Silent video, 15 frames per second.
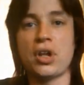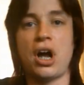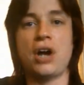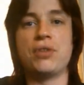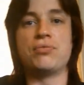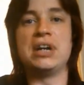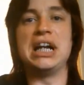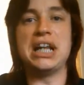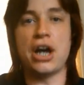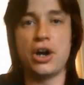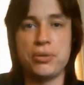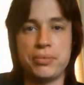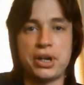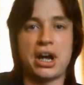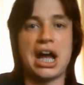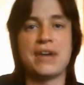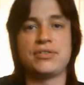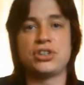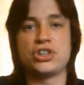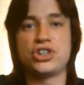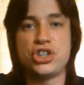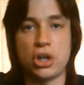I really hope that I haven't
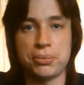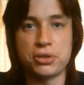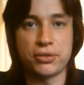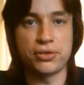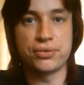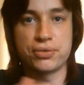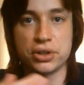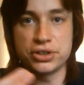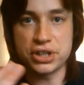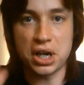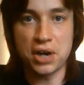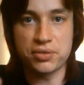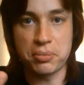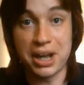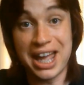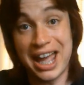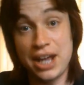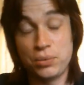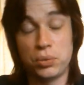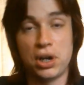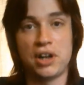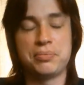just chopped off the front half of my head
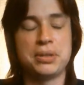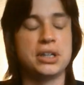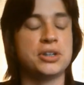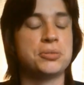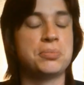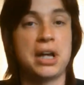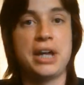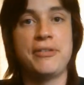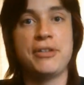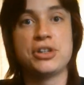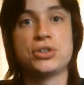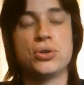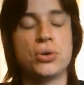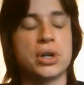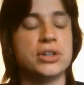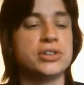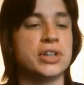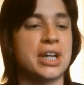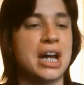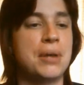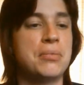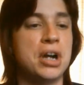while I've been displaying this talking to the
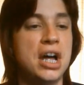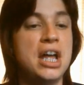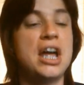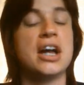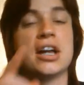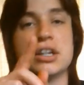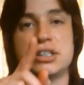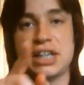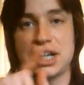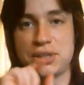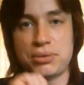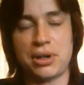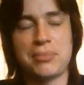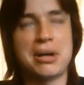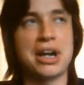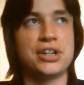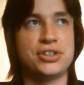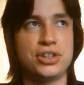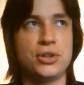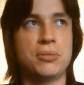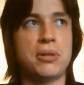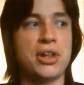camera because that's what I managed to
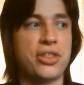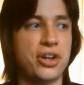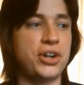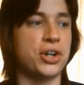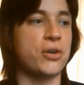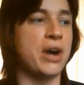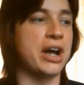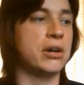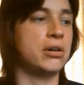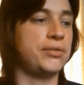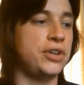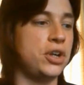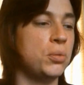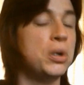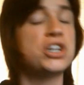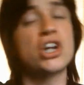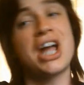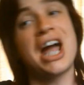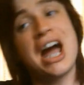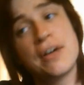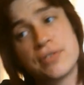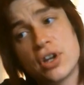do on my Thundercracker review, which I
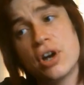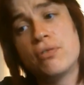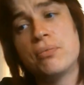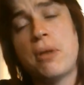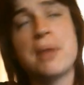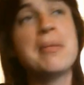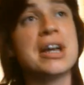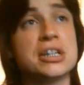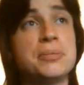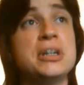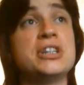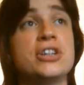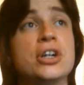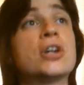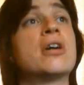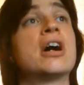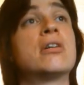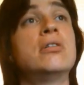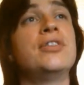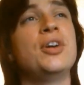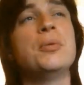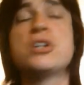have got, my Masterpiece Thundercracker
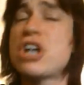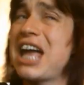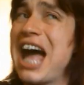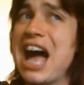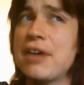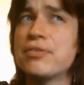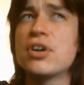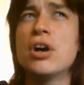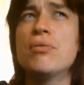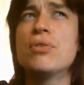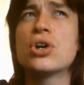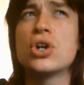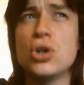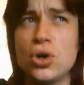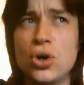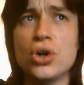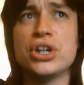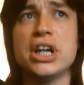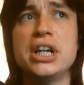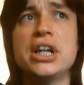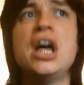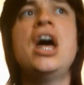review, which I have got
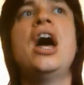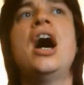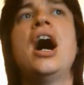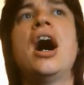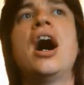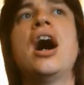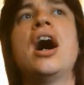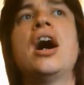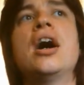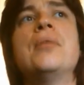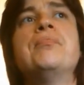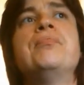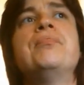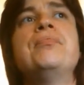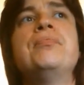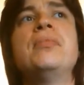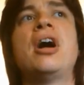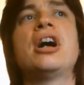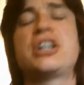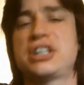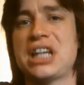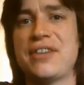recorded. Um,
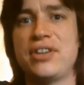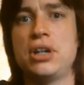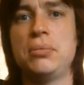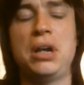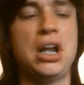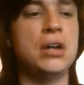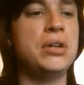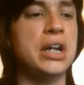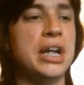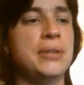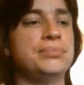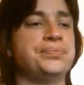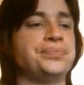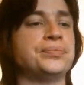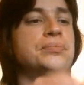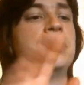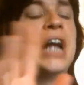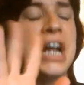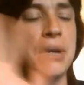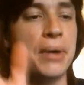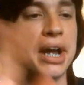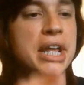I just haven't uploaded it. But
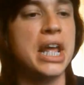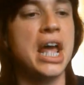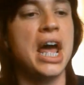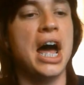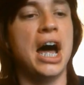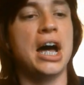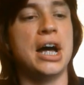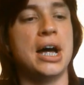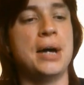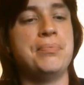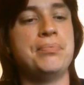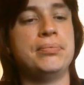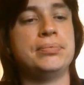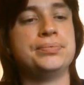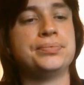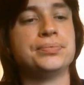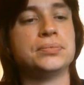anyway, um,